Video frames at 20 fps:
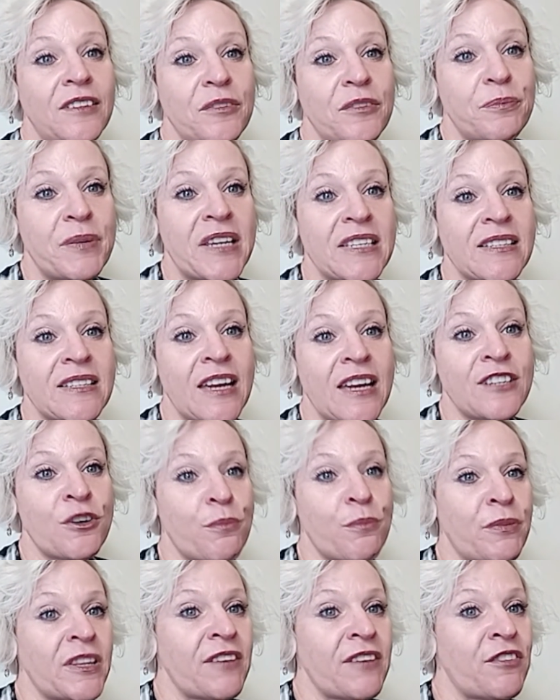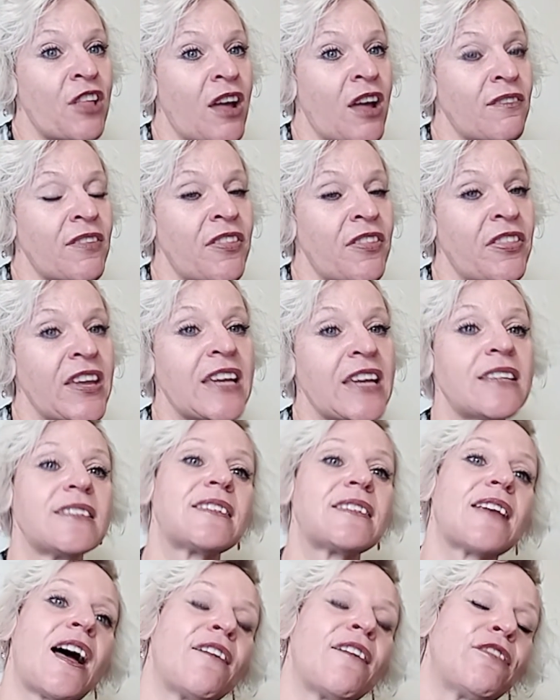because I don't believe a lot of the things
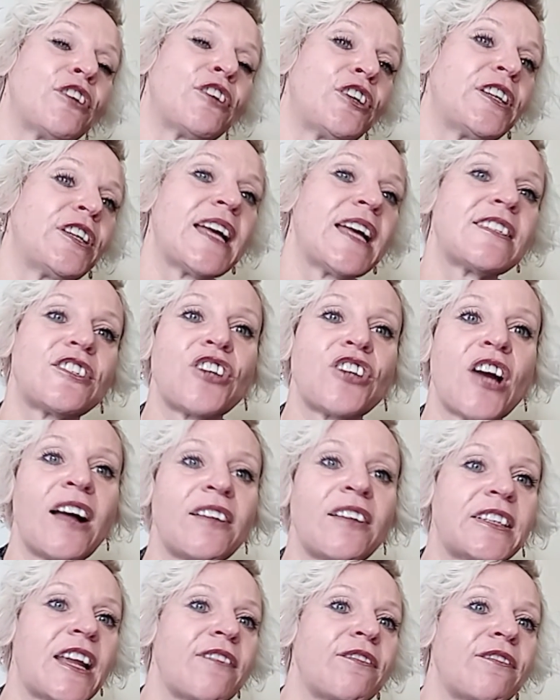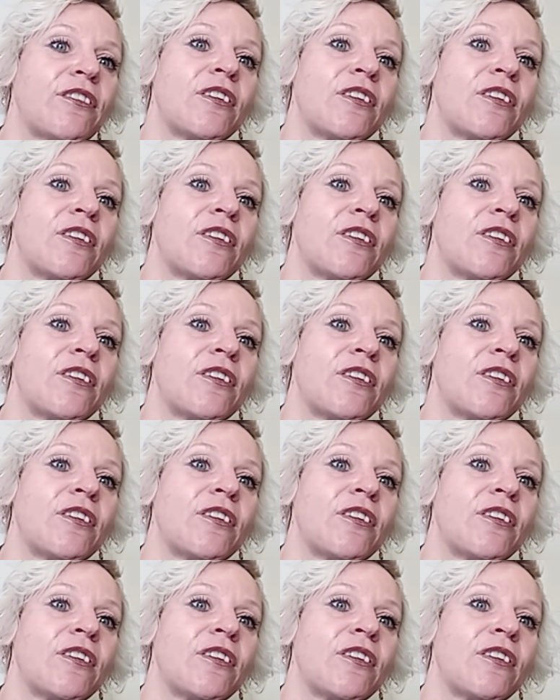I've learned as a child, and I've